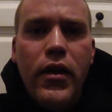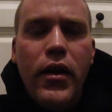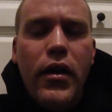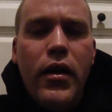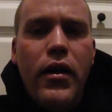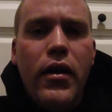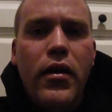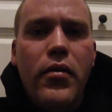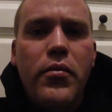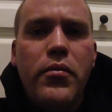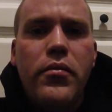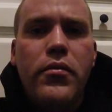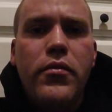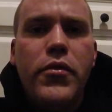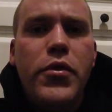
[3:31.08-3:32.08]
you
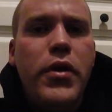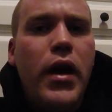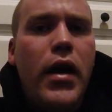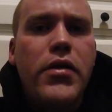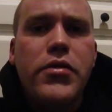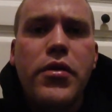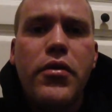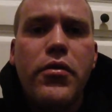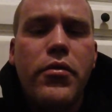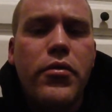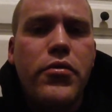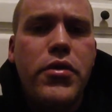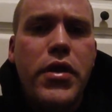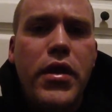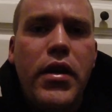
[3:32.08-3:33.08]
guys know the
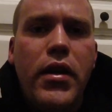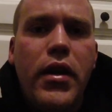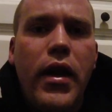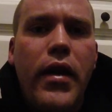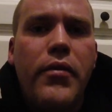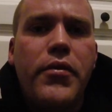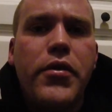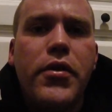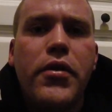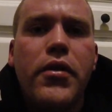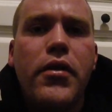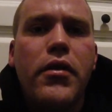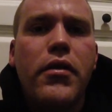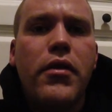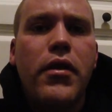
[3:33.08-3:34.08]
routine.
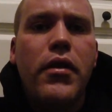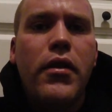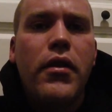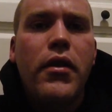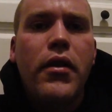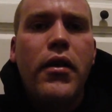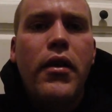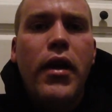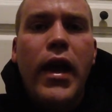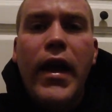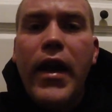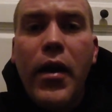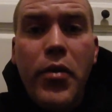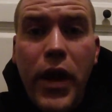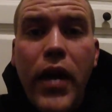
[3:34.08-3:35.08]
After,
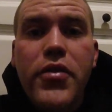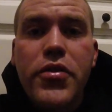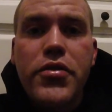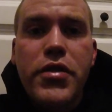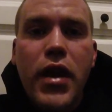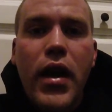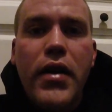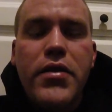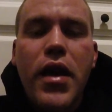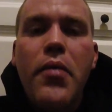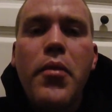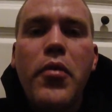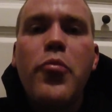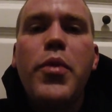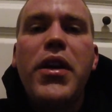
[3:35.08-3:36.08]
and I would exercise. I
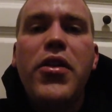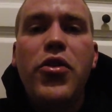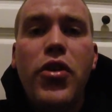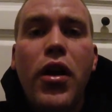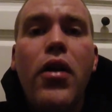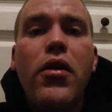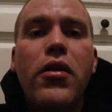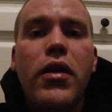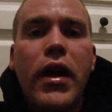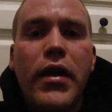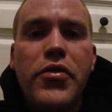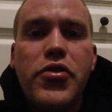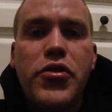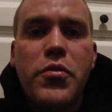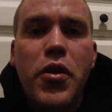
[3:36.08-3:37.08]
remember being young
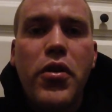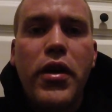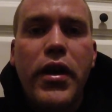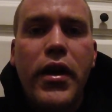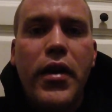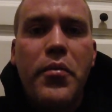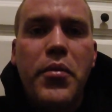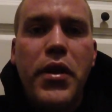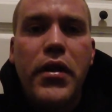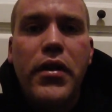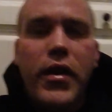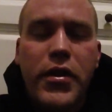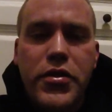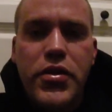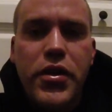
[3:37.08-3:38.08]
and smoking and being
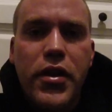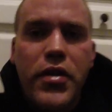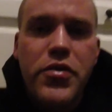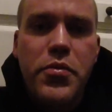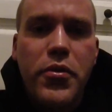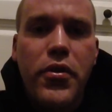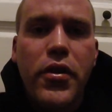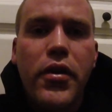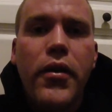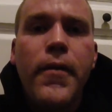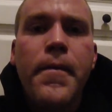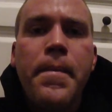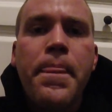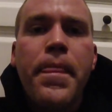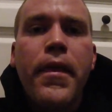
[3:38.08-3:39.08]
like a cigarette smoker,
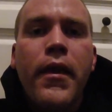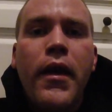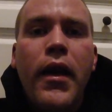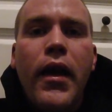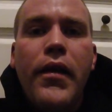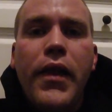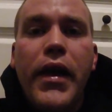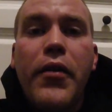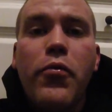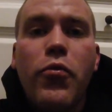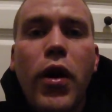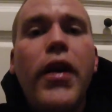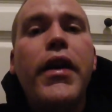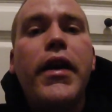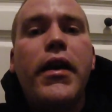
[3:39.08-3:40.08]
and like
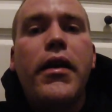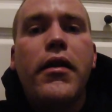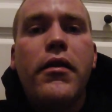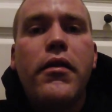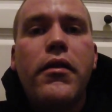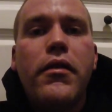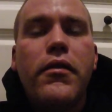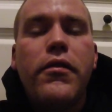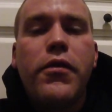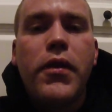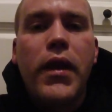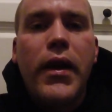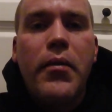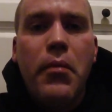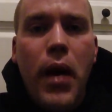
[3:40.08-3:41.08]
running for
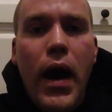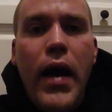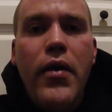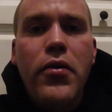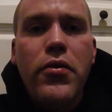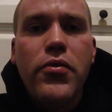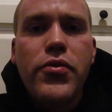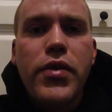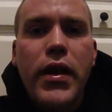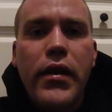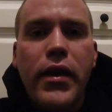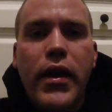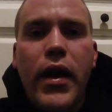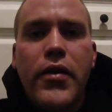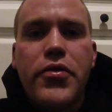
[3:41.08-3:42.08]
like miles
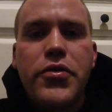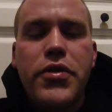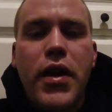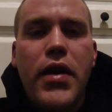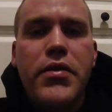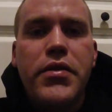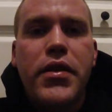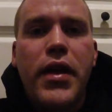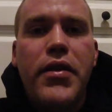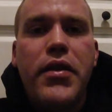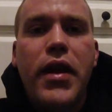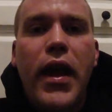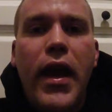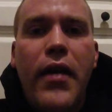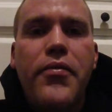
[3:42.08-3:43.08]
and like exercising, and
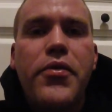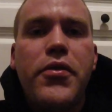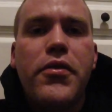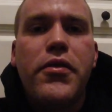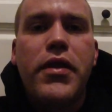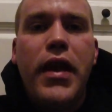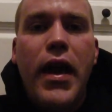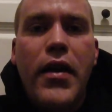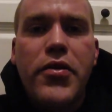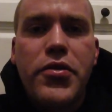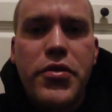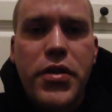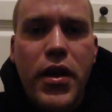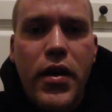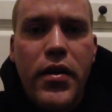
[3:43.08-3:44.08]
then after the
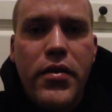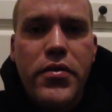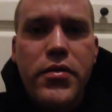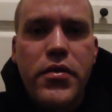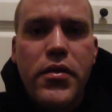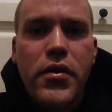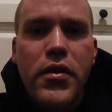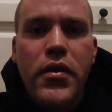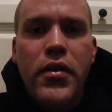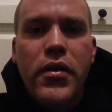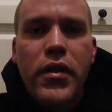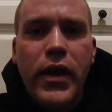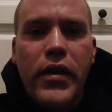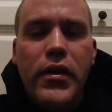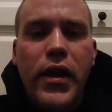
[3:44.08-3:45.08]
exercise,
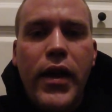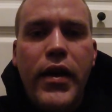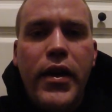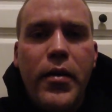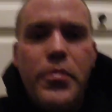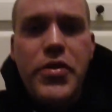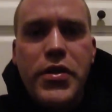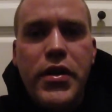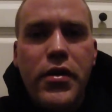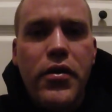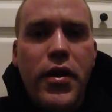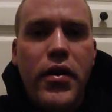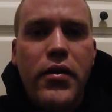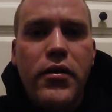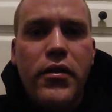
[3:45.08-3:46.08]
like lighting up a
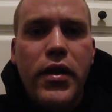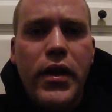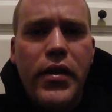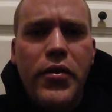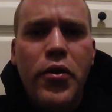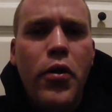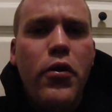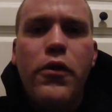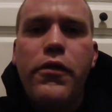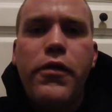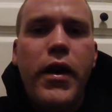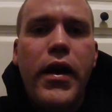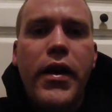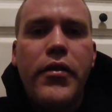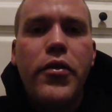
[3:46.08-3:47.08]
cigarette, like
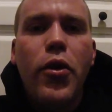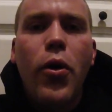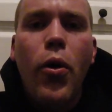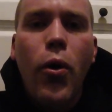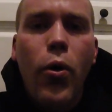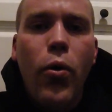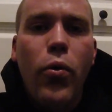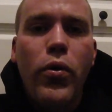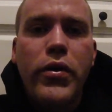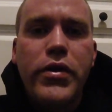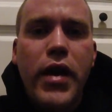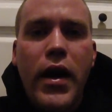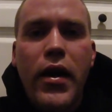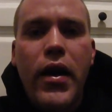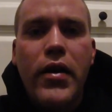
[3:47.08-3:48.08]
nullifying the whole
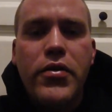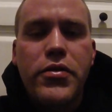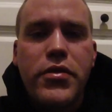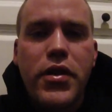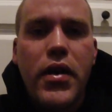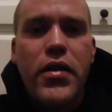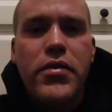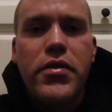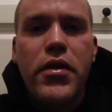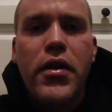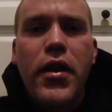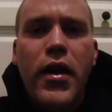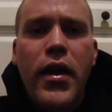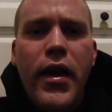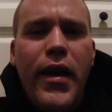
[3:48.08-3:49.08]
entire exercise.
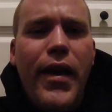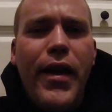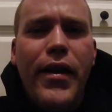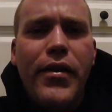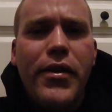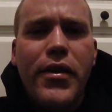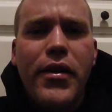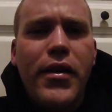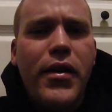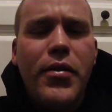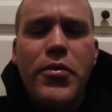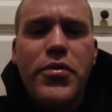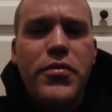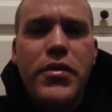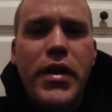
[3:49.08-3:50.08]
And like it
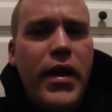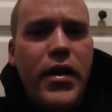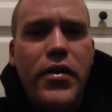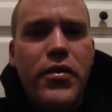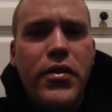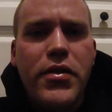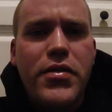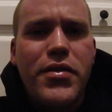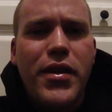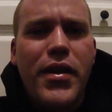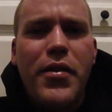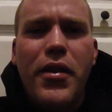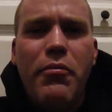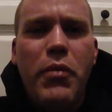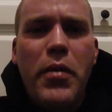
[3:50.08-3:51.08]
was ridiculous.
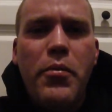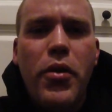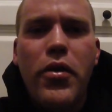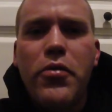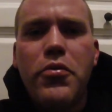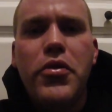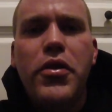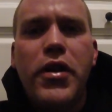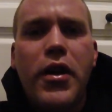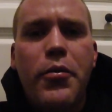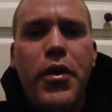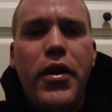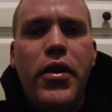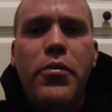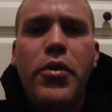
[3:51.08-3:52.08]
Like my brother would look at
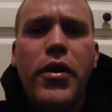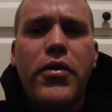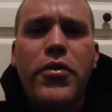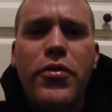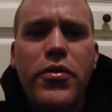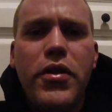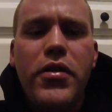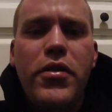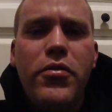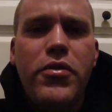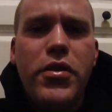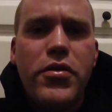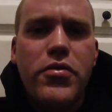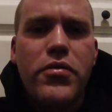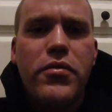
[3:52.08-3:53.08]
me and he'd be like, "Dude, didn't you
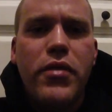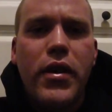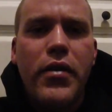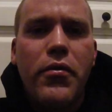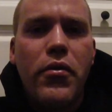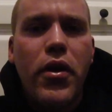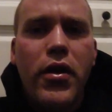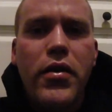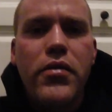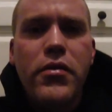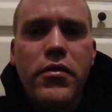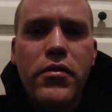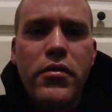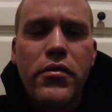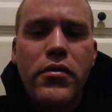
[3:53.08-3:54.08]
just like
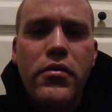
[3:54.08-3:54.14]
run,